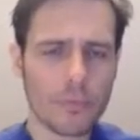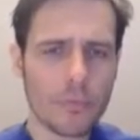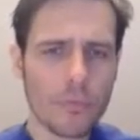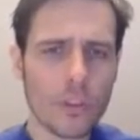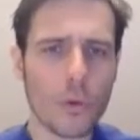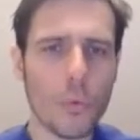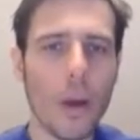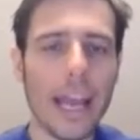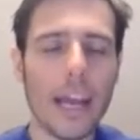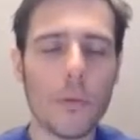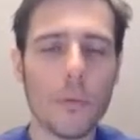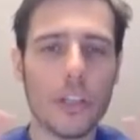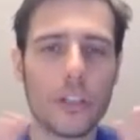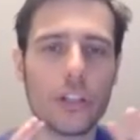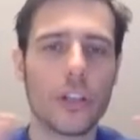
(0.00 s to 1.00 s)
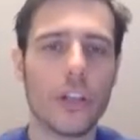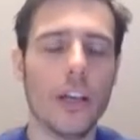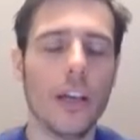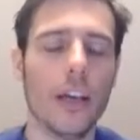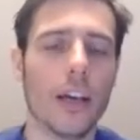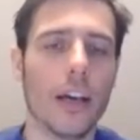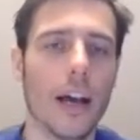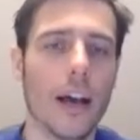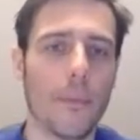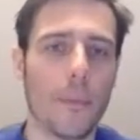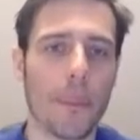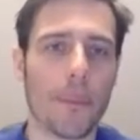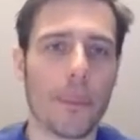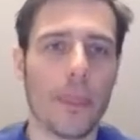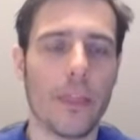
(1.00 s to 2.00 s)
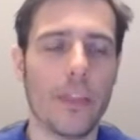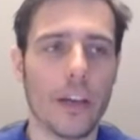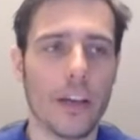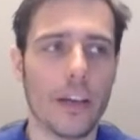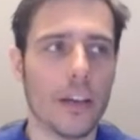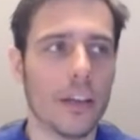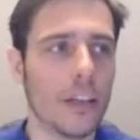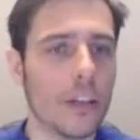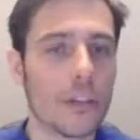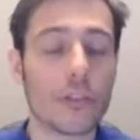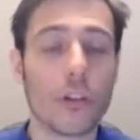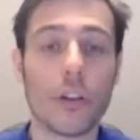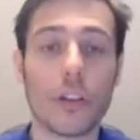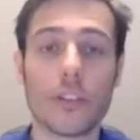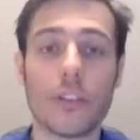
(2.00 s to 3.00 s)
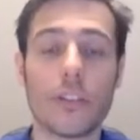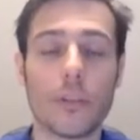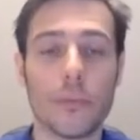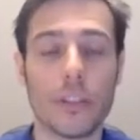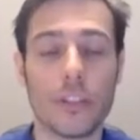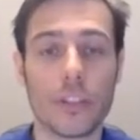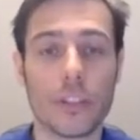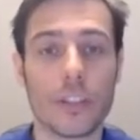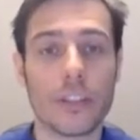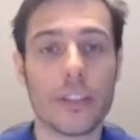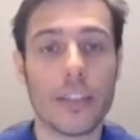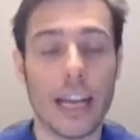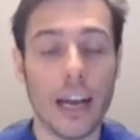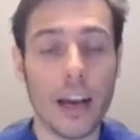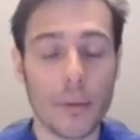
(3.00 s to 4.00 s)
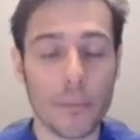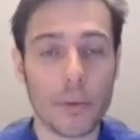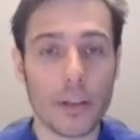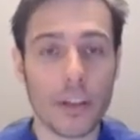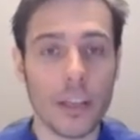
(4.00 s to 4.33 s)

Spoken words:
way in which the solar system is set up,